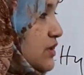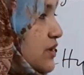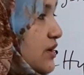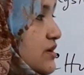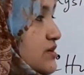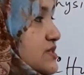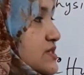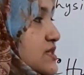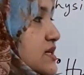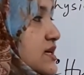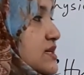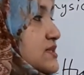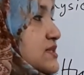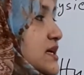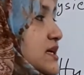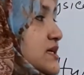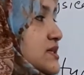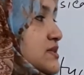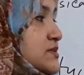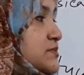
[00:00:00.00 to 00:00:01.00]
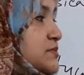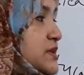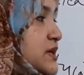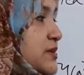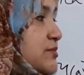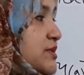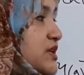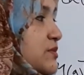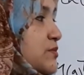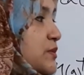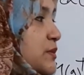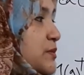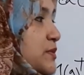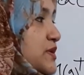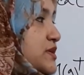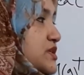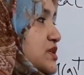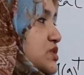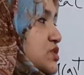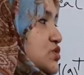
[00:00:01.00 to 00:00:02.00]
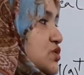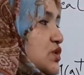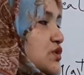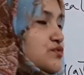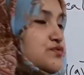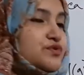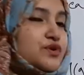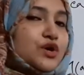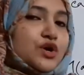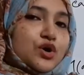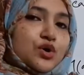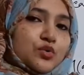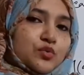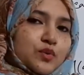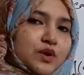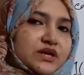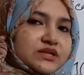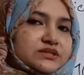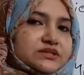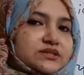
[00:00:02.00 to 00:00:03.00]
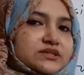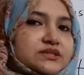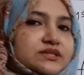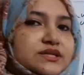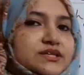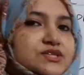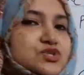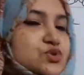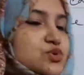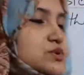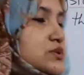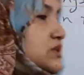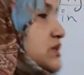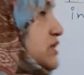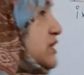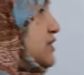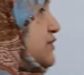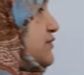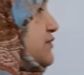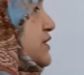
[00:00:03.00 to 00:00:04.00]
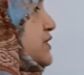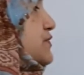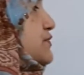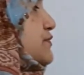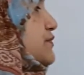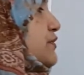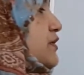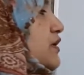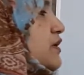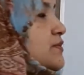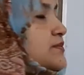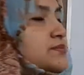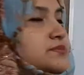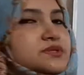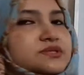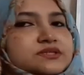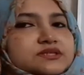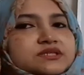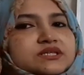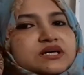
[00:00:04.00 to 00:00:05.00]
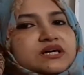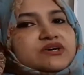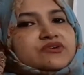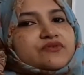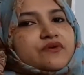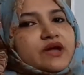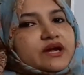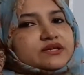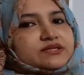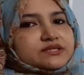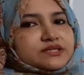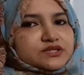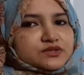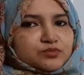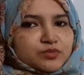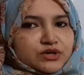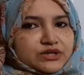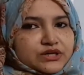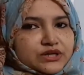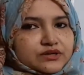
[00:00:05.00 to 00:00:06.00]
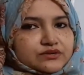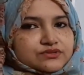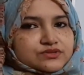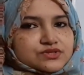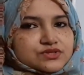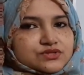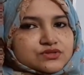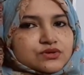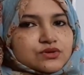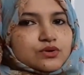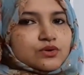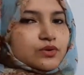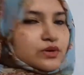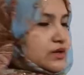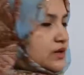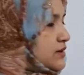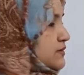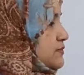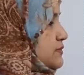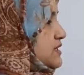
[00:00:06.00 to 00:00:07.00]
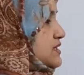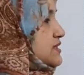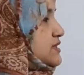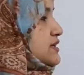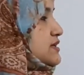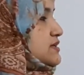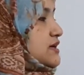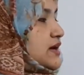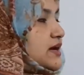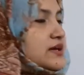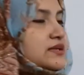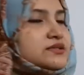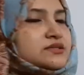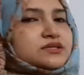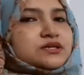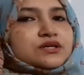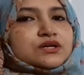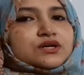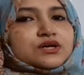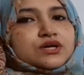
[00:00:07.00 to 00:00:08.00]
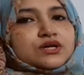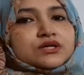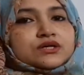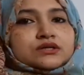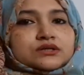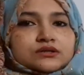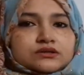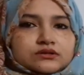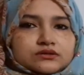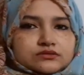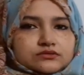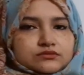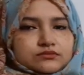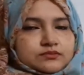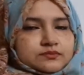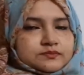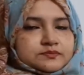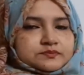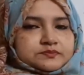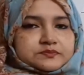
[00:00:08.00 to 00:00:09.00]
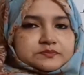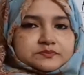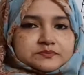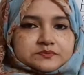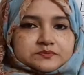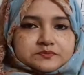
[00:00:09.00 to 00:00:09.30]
dioxide and chemical properties of water is totally different from the reactant molecules. Okay, methane and